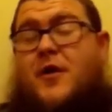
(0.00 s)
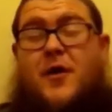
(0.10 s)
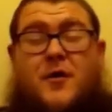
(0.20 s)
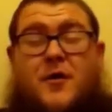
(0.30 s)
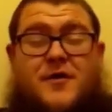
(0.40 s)
I
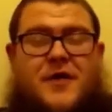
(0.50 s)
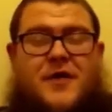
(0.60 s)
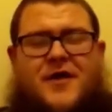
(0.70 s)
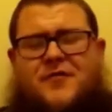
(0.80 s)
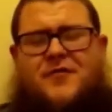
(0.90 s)
want, I'll
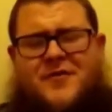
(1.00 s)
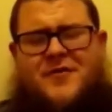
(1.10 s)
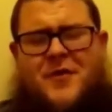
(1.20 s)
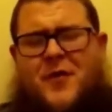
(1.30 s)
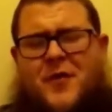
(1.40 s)
give you two.
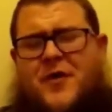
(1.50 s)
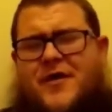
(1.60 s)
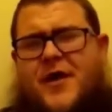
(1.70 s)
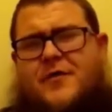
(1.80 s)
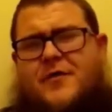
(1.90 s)
I want
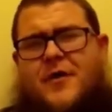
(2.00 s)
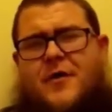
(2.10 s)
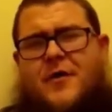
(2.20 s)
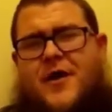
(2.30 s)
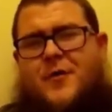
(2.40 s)
Necro
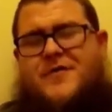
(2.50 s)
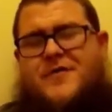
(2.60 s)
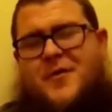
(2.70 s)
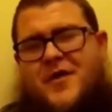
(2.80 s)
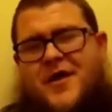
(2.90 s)
and I want
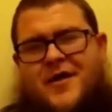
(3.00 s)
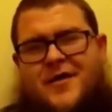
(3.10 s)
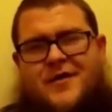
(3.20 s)
Sami Callihan.